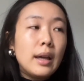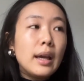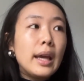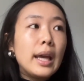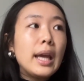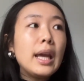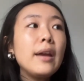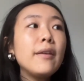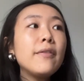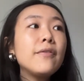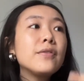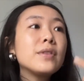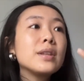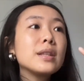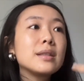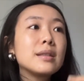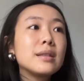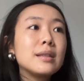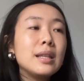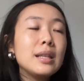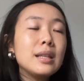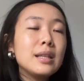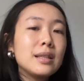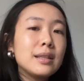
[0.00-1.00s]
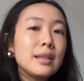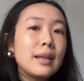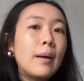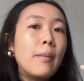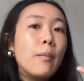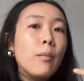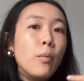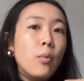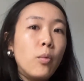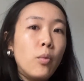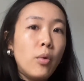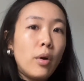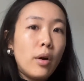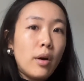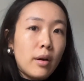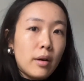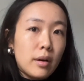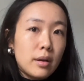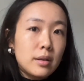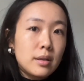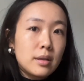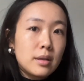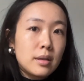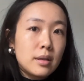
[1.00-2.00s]
If the system
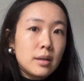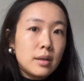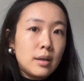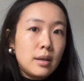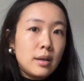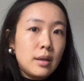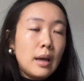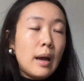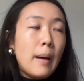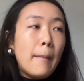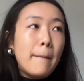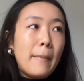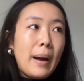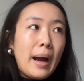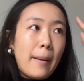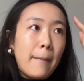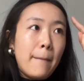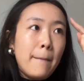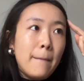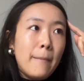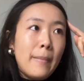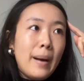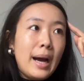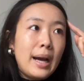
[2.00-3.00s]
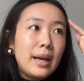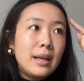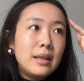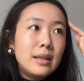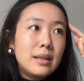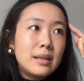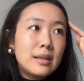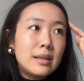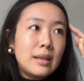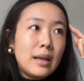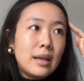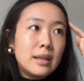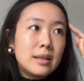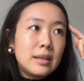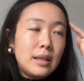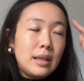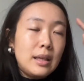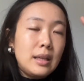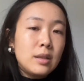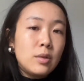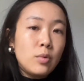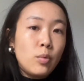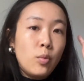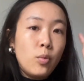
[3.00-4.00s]
works, my mindset
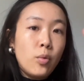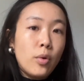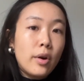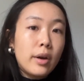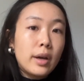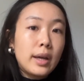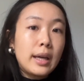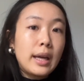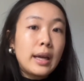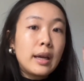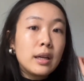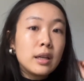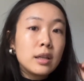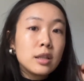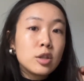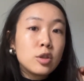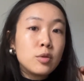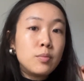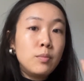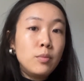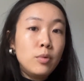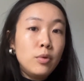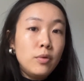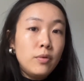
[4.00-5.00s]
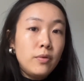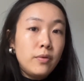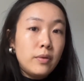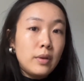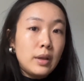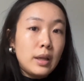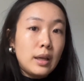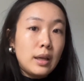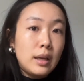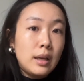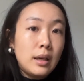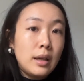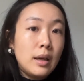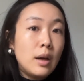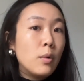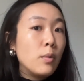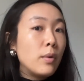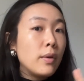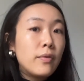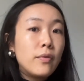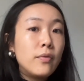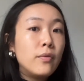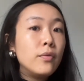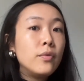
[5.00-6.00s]
is working smoothly
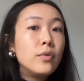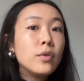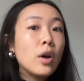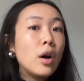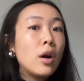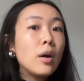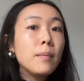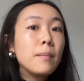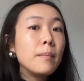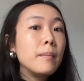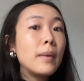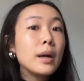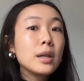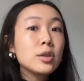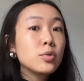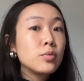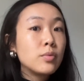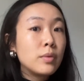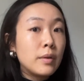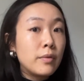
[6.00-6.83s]
with not much